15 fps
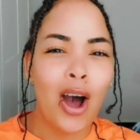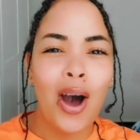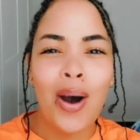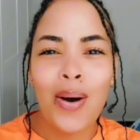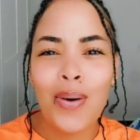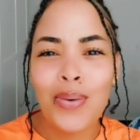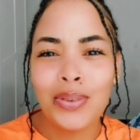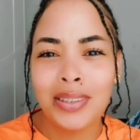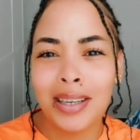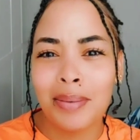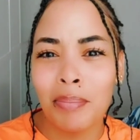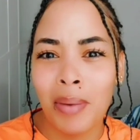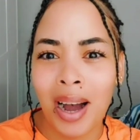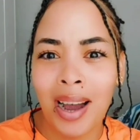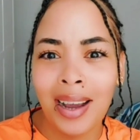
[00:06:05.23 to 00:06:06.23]
Oh, did
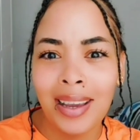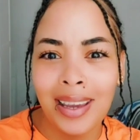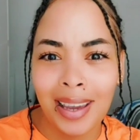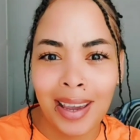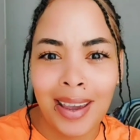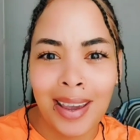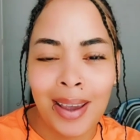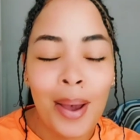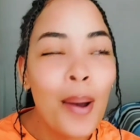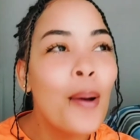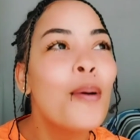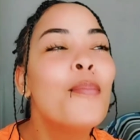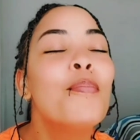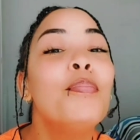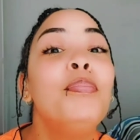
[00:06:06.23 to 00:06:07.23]
my hair
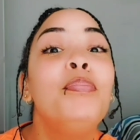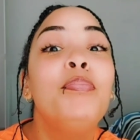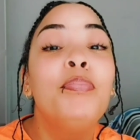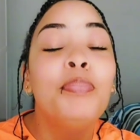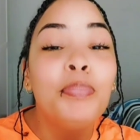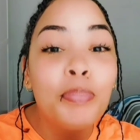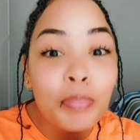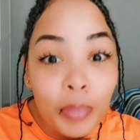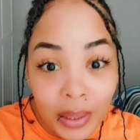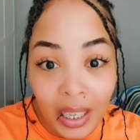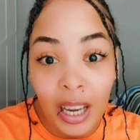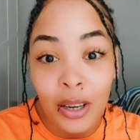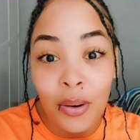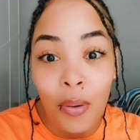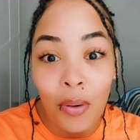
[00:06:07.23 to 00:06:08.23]

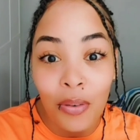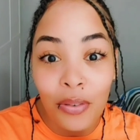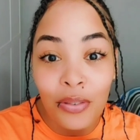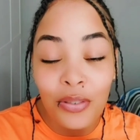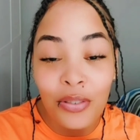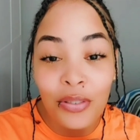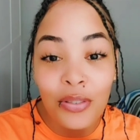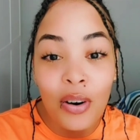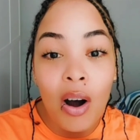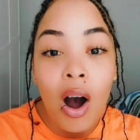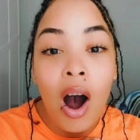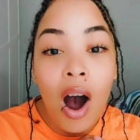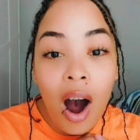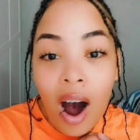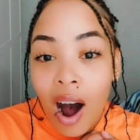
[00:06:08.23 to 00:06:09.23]
break off?
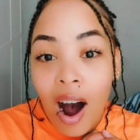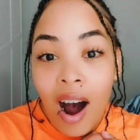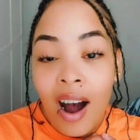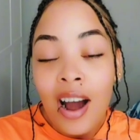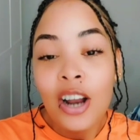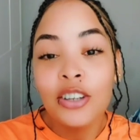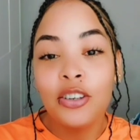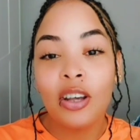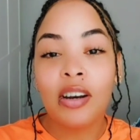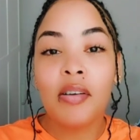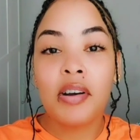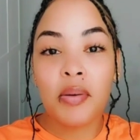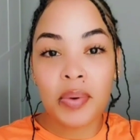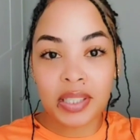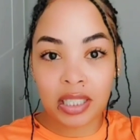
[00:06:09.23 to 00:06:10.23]
Not
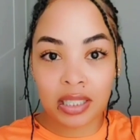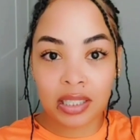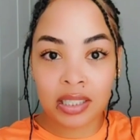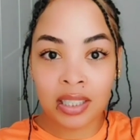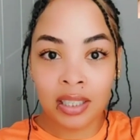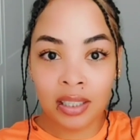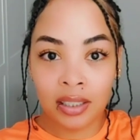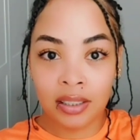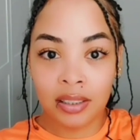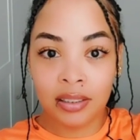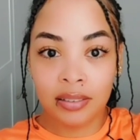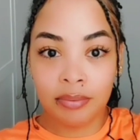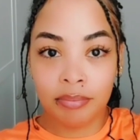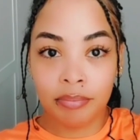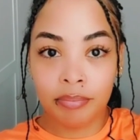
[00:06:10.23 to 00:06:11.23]
only was this,
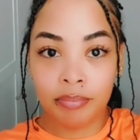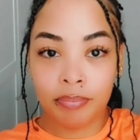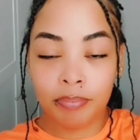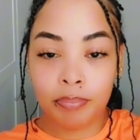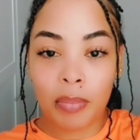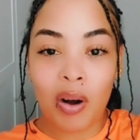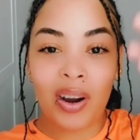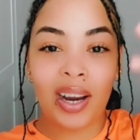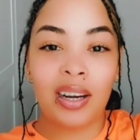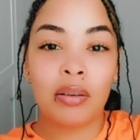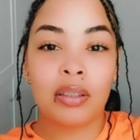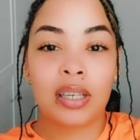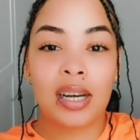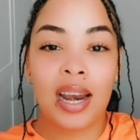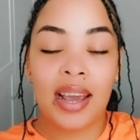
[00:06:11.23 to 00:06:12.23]
okay, I
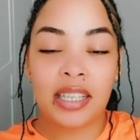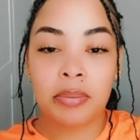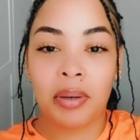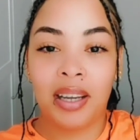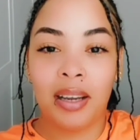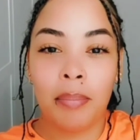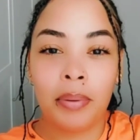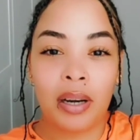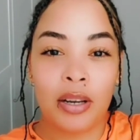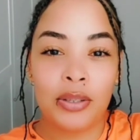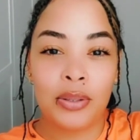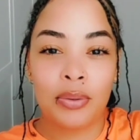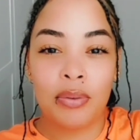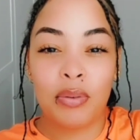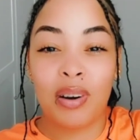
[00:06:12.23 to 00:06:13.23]
don't relax my hair, but I
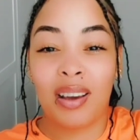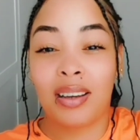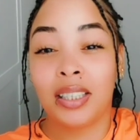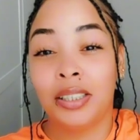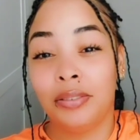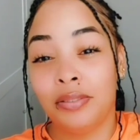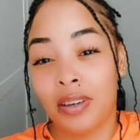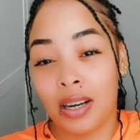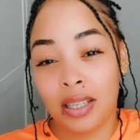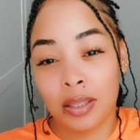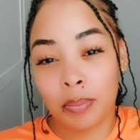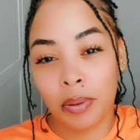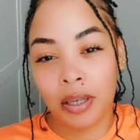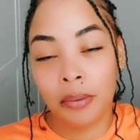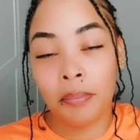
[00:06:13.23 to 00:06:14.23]
used to do like a reverse
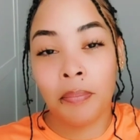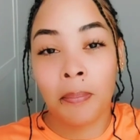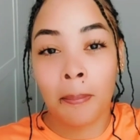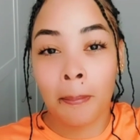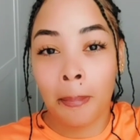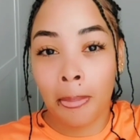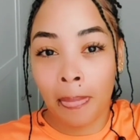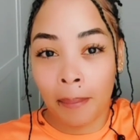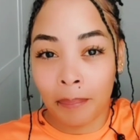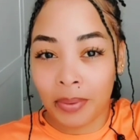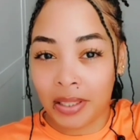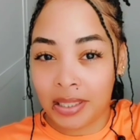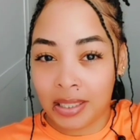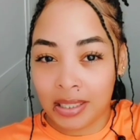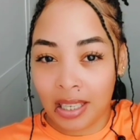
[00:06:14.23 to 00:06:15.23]
perm.
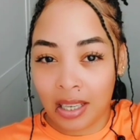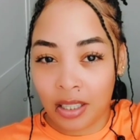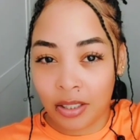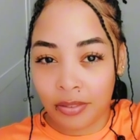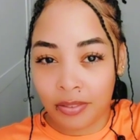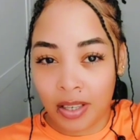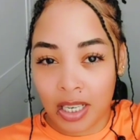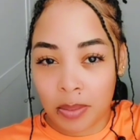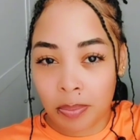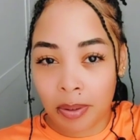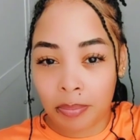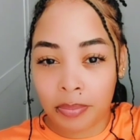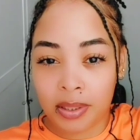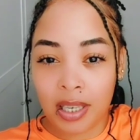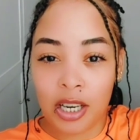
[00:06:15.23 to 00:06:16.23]
But this is like a reverse
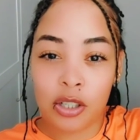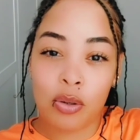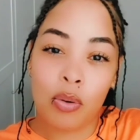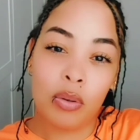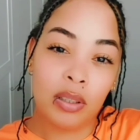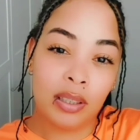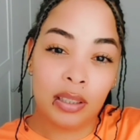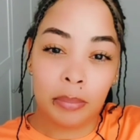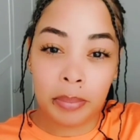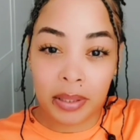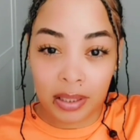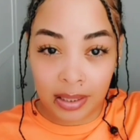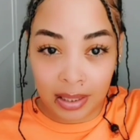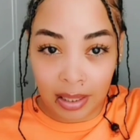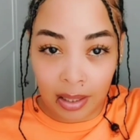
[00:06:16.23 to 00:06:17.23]
perm / call it a
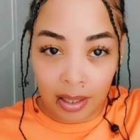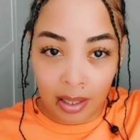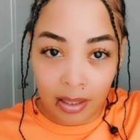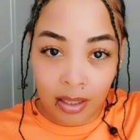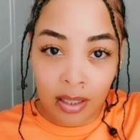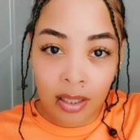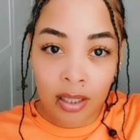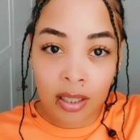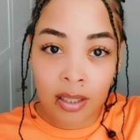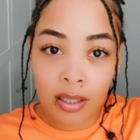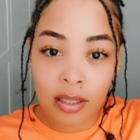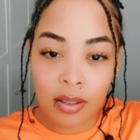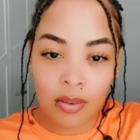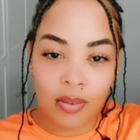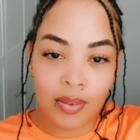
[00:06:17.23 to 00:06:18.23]
Brazilian
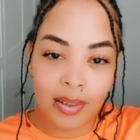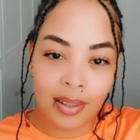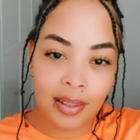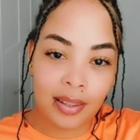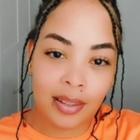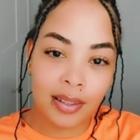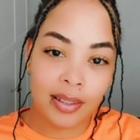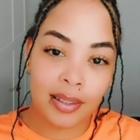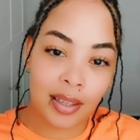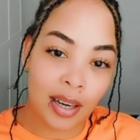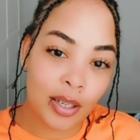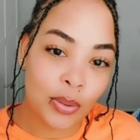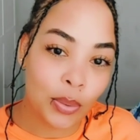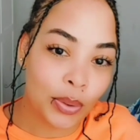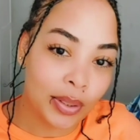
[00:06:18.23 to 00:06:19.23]
with
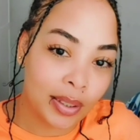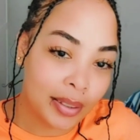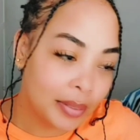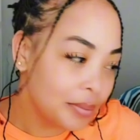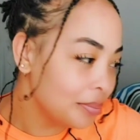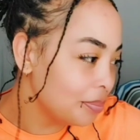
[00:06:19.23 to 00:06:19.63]
rice water.